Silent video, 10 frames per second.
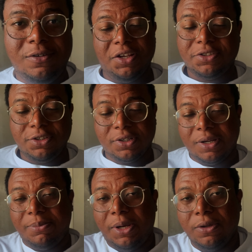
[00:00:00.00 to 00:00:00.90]
let's talk
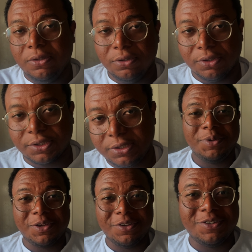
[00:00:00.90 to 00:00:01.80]
about looks,
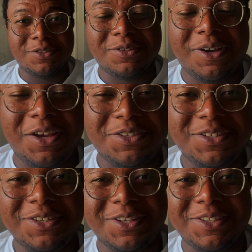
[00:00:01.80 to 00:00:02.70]
because I
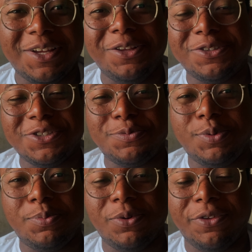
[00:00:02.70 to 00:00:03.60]
see that a lot of
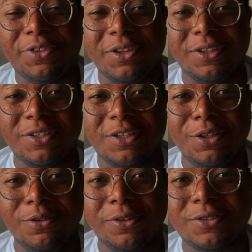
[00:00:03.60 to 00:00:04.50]
people think that the
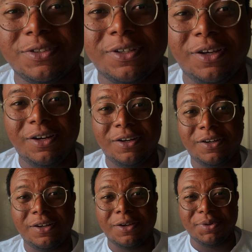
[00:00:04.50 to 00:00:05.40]
looks
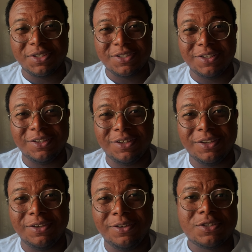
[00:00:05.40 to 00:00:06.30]
are
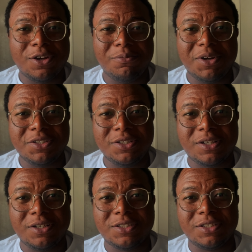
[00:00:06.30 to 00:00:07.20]
especially some
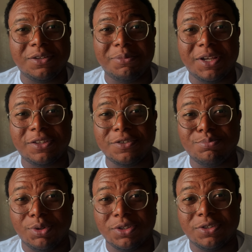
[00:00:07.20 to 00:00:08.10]
magical cinematic
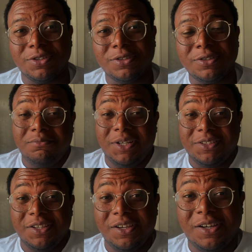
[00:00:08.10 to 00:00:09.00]
button, but
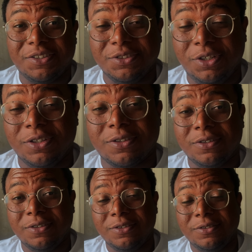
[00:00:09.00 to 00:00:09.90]
they are not.
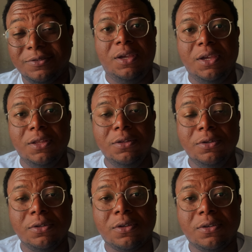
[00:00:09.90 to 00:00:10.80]
A
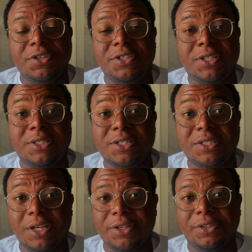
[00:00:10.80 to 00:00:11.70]
look is just a
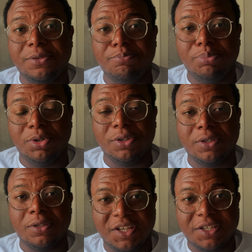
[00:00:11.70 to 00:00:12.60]
starting point.
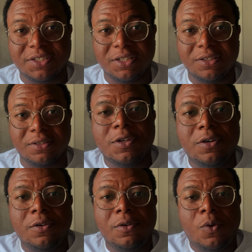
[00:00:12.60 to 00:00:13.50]
That's it.
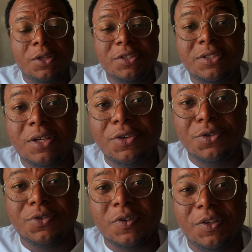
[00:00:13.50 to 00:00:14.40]
So what is I
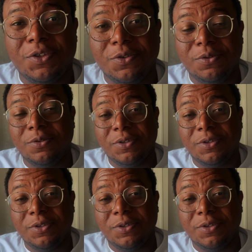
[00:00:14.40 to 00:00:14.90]
usually do